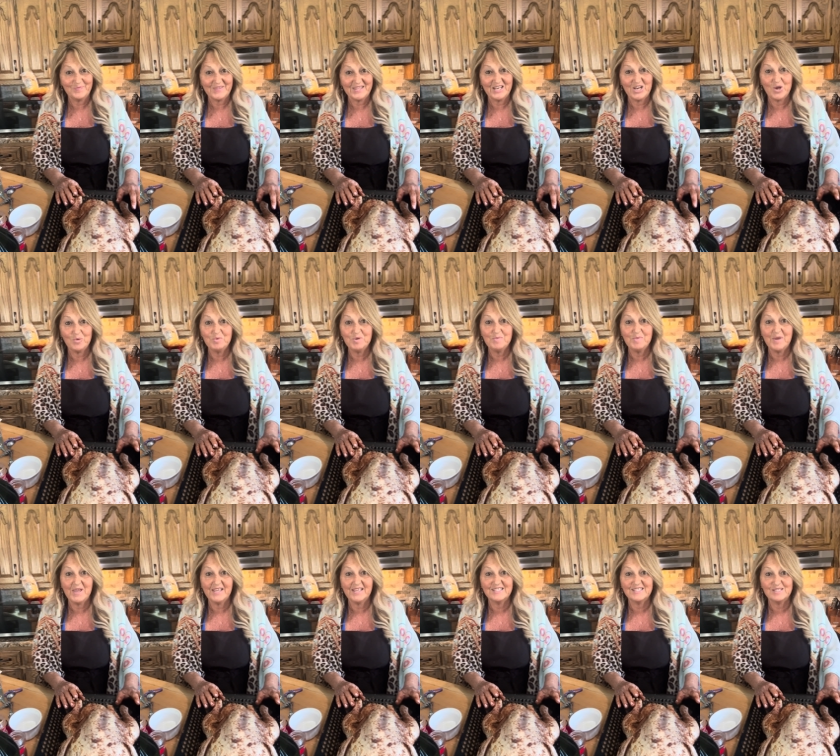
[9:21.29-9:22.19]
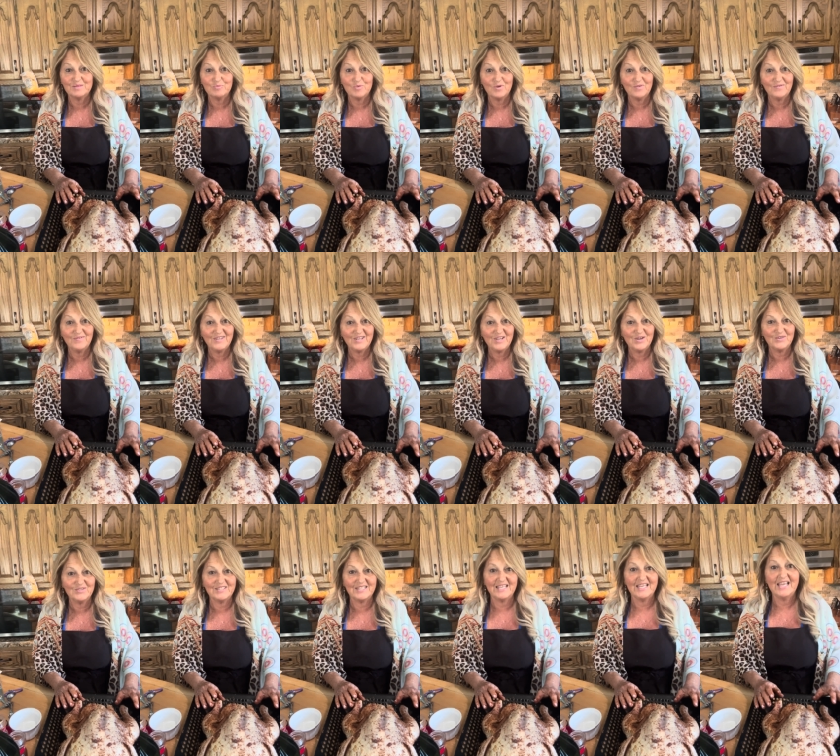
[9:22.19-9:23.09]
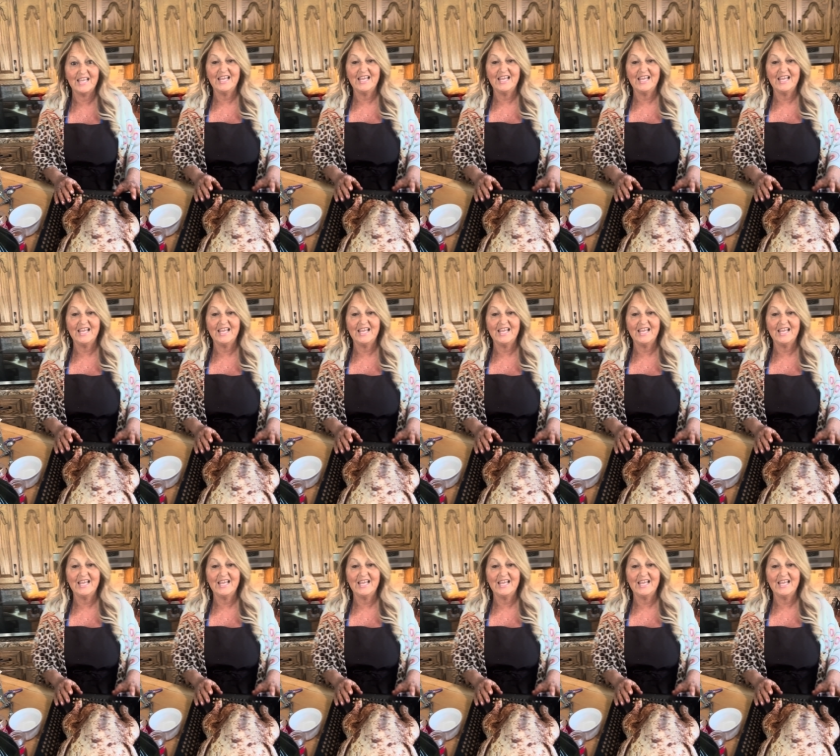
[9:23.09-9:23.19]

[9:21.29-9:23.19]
And I'll be making some more videos.